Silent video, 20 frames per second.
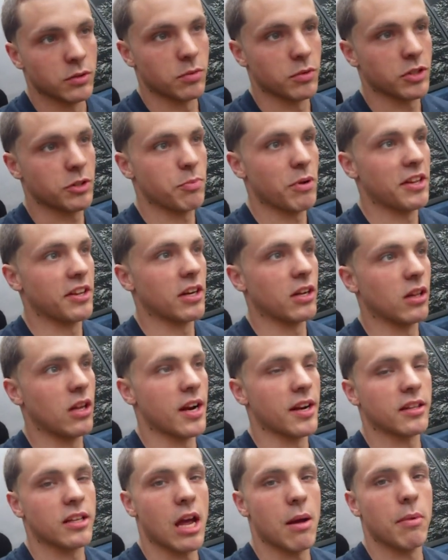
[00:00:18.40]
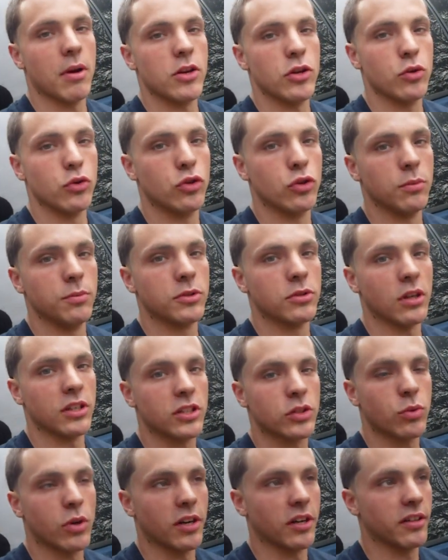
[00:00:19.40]
spending a lot of time on YouTube so I
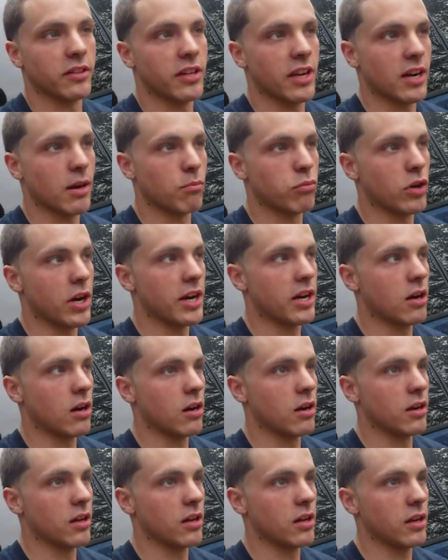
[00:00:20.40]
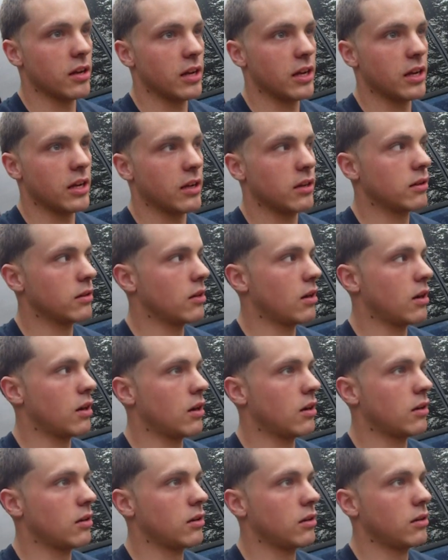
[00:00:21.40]
just wanted to take a break on it and uh,